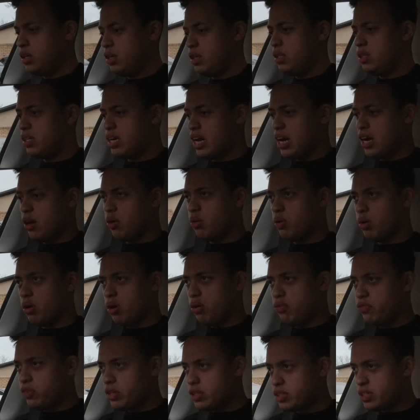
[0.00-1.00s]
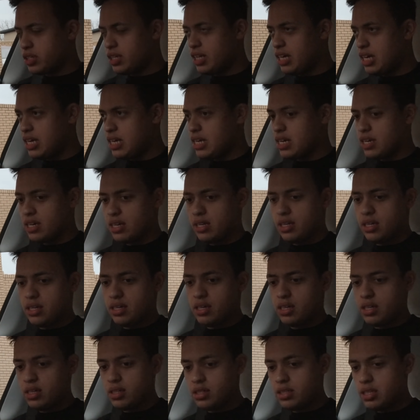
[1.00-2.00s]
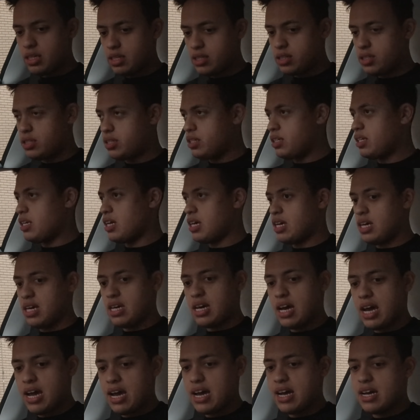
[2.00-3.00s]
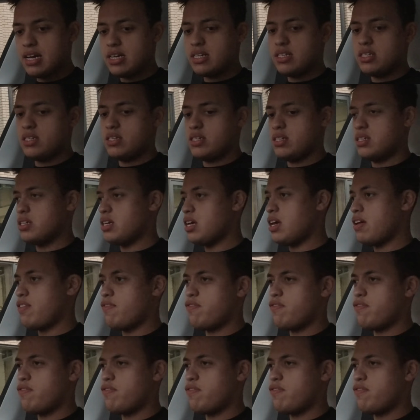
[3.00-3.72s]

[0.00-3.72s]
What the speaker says: Now, obviously, this has a